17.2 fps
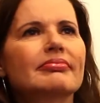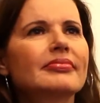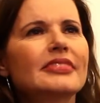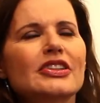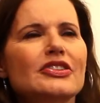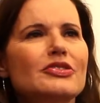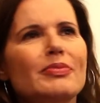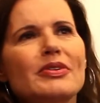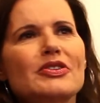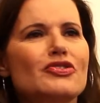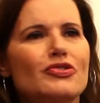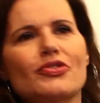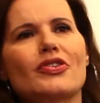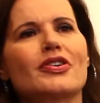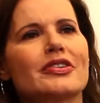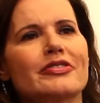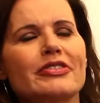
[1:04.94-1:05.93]
it there's been
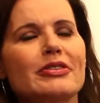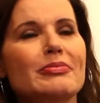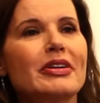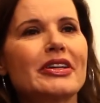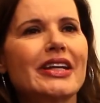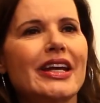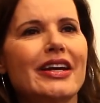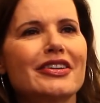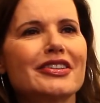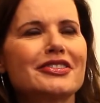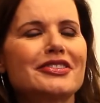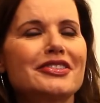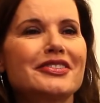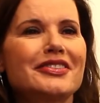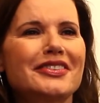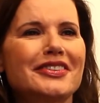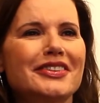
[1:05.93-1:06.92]
strong female
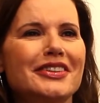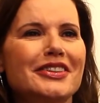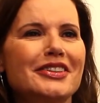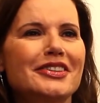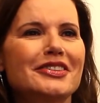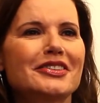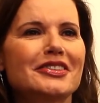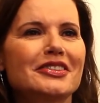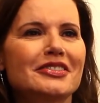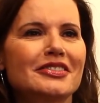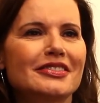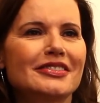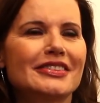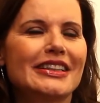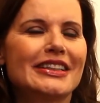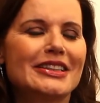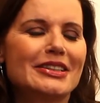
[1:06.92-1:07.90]
characters, you know, and,
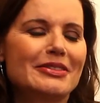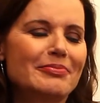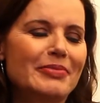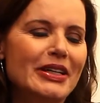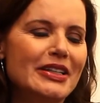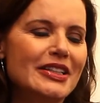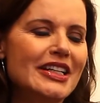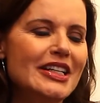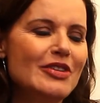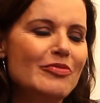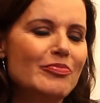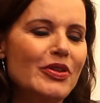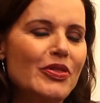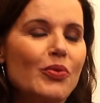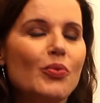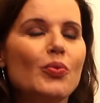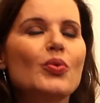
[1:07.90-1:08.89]
uh, but but
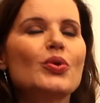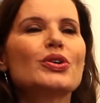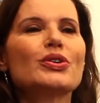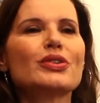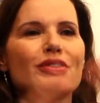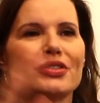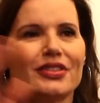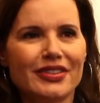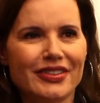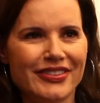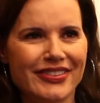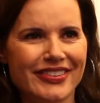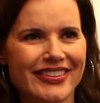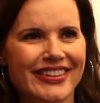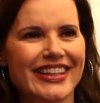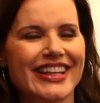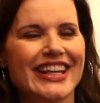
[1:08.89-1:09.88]
the
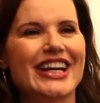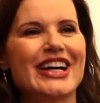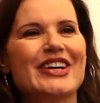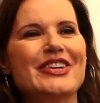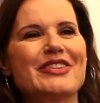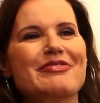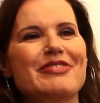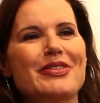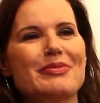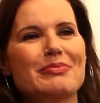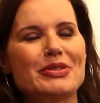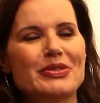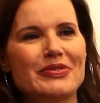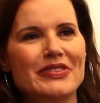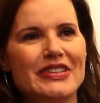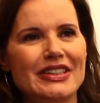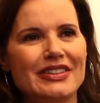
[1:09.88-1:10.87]
worlds of the
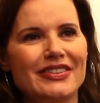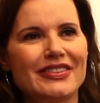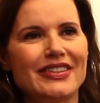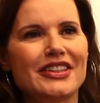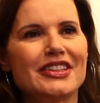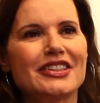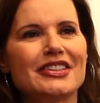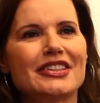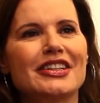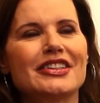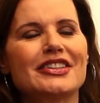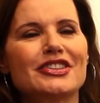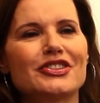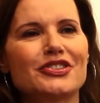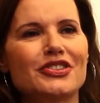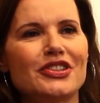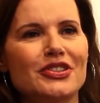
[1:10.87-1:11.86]
movies and the and the
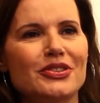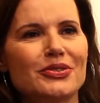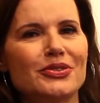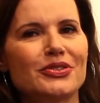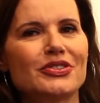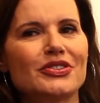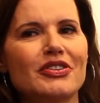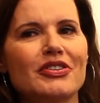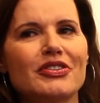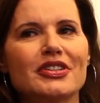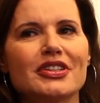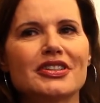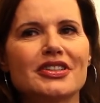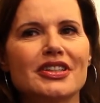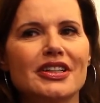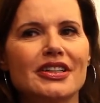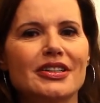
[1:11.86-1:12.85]
shows
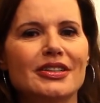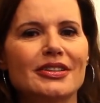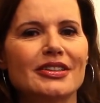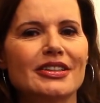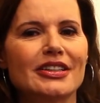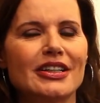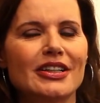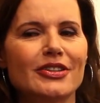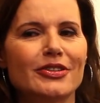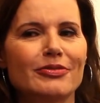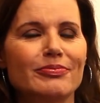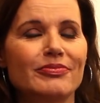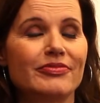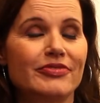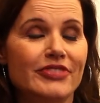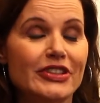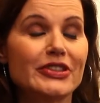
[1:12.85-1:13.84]
are uh, are
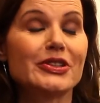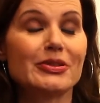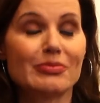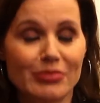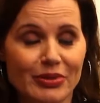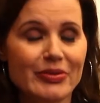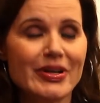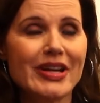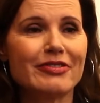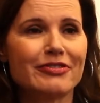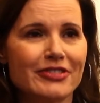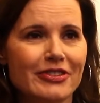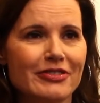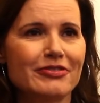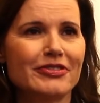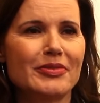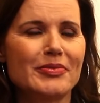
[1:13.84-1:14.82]
fairly bereft
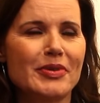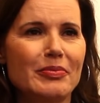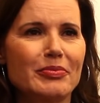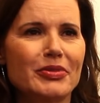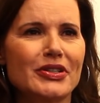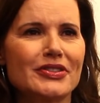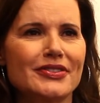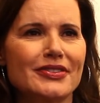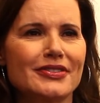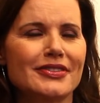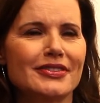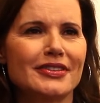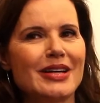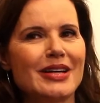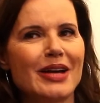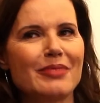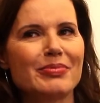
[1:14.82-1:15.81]
of female presence.
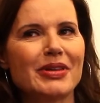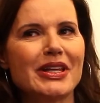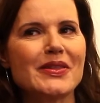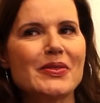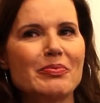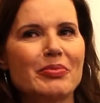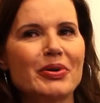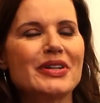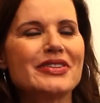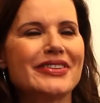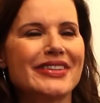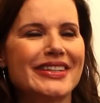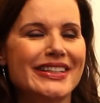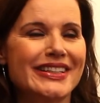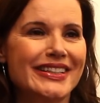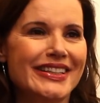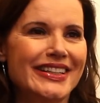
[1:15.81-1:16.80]
I played the
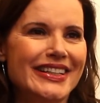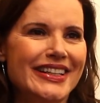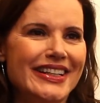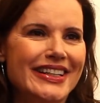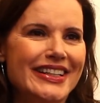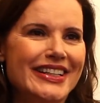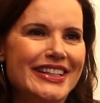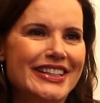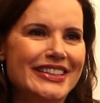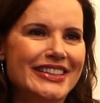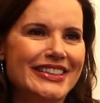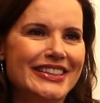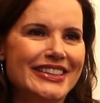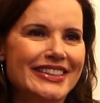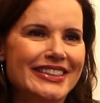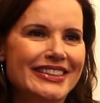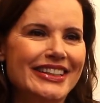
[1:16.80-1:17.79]
president
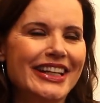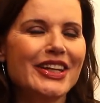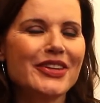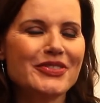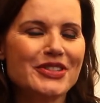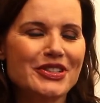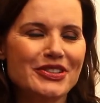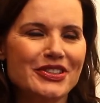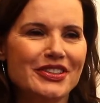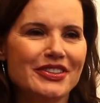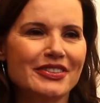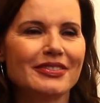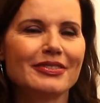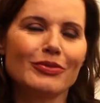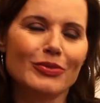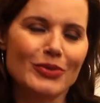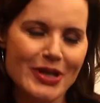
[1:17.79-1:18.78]
on television a
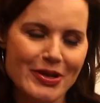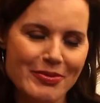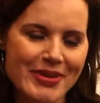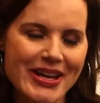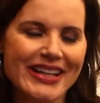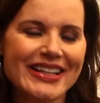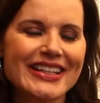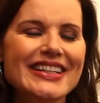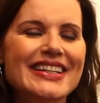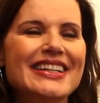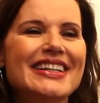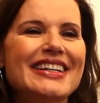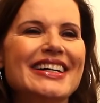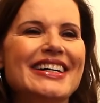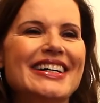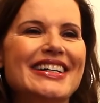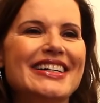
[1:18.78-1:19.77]
while back.
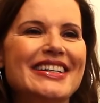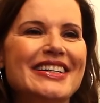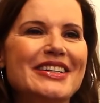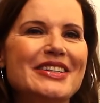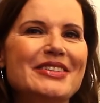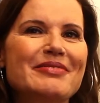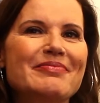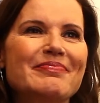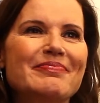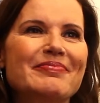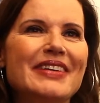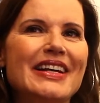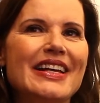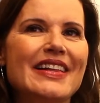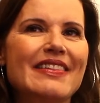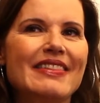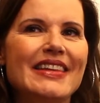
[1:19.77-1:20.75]
Um,
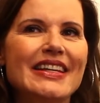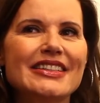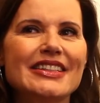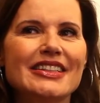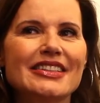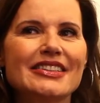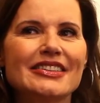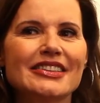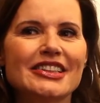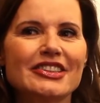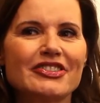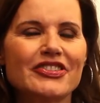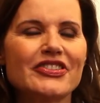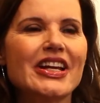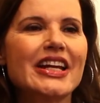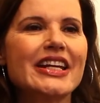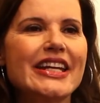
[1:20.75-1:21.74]
they did a little
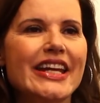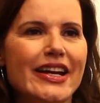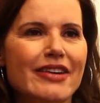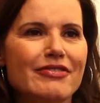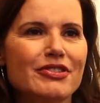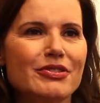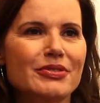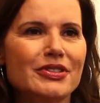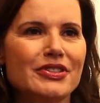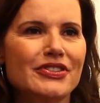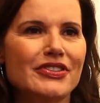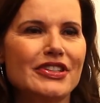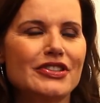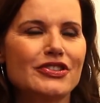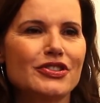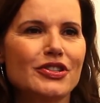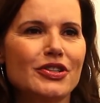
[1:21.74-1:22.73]
study afterwards
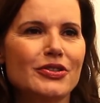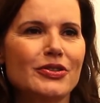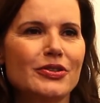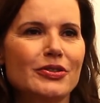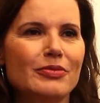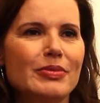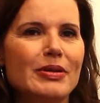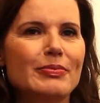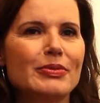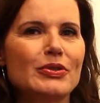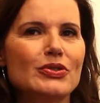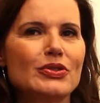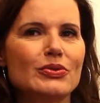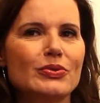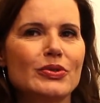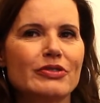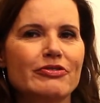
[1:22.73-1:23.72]
that showed people
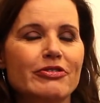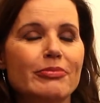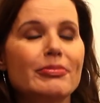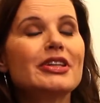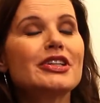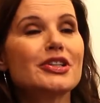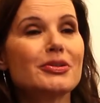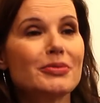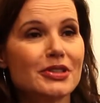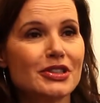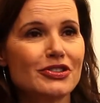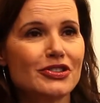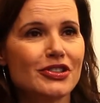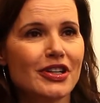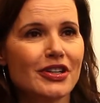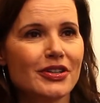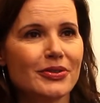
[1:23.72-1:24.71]
who were familiar with the
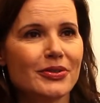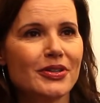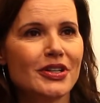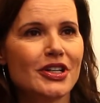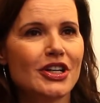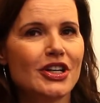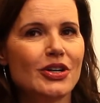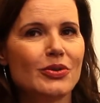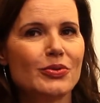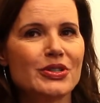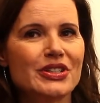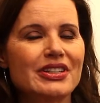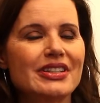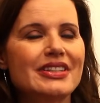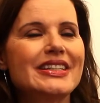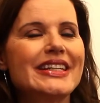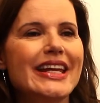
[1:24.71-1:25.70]
show were
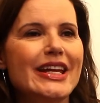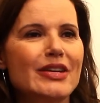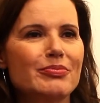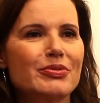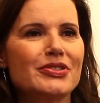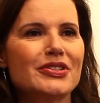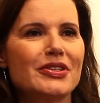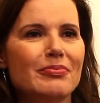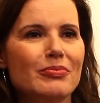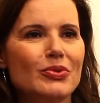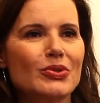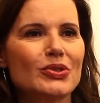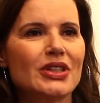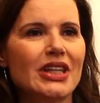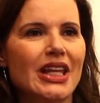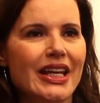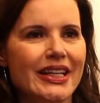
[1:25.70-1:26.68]
68% more
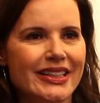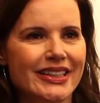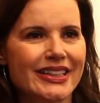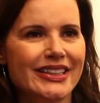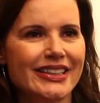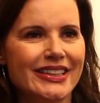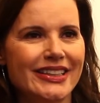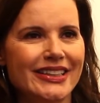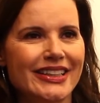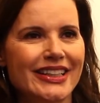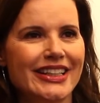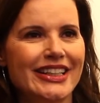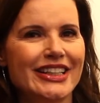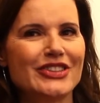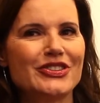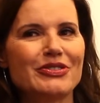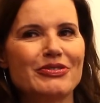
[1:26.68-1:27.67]
likely
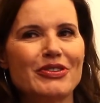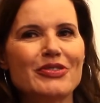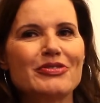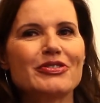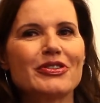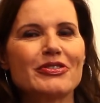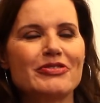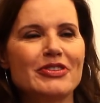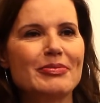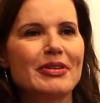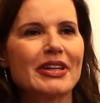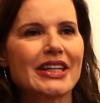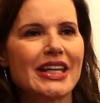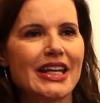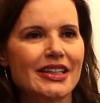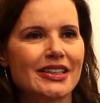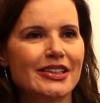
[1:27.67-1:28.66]
to vote for a female
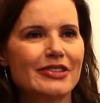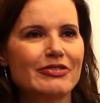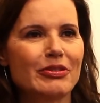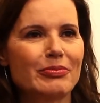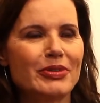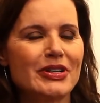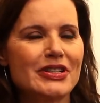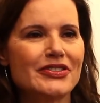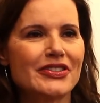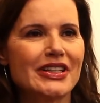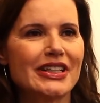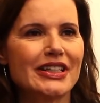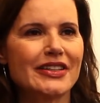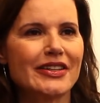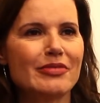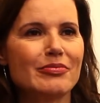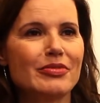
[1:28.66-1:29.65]
candidate for
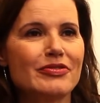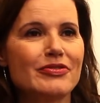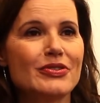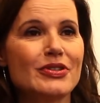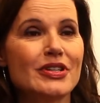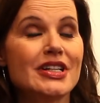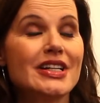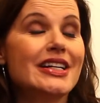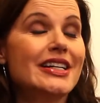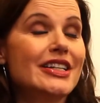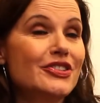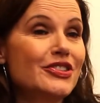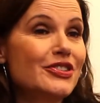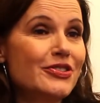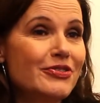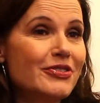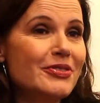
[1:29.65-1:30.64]
president than before,
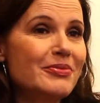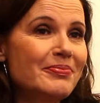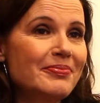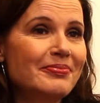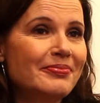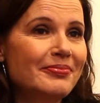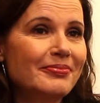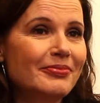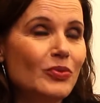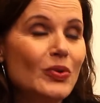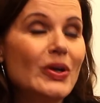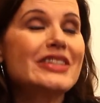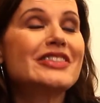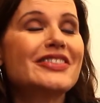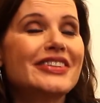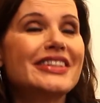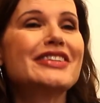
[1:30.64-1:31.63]
just from one
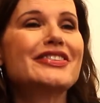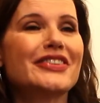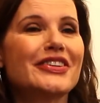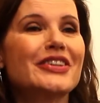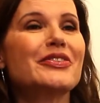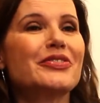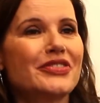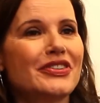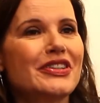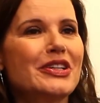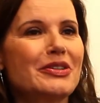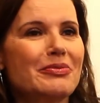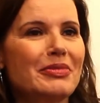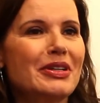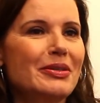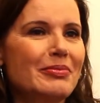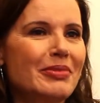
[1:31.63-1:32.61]
season of seeing
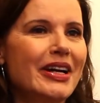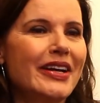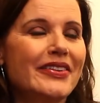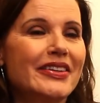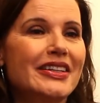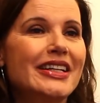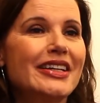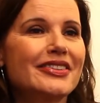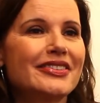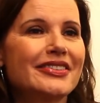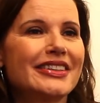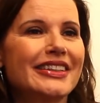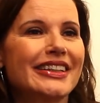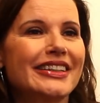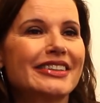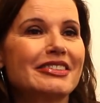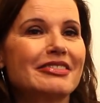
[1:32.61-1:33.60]
me behind the desk
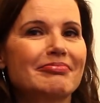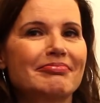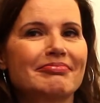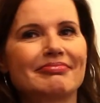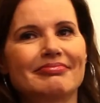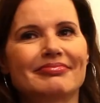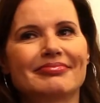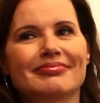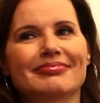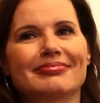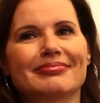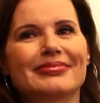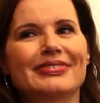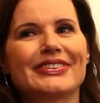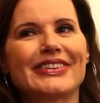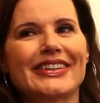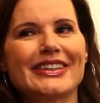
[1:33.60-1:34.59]
and
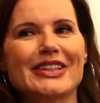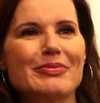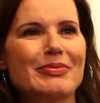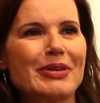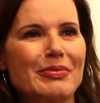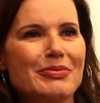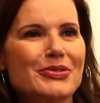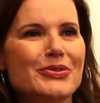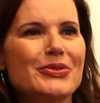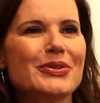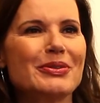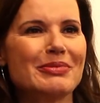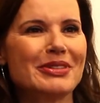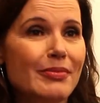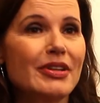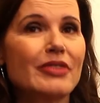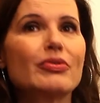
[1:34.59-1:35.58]
suddenly it becomes
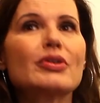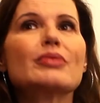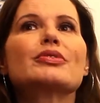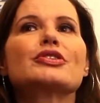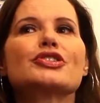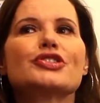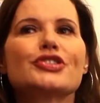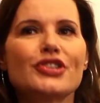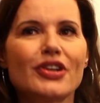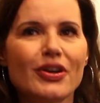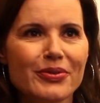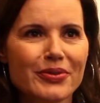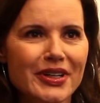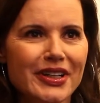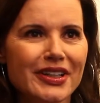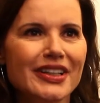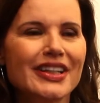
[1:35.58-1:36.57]
normal. I mean, if we were
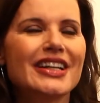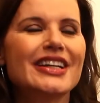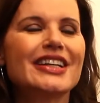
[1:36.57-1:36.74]
showing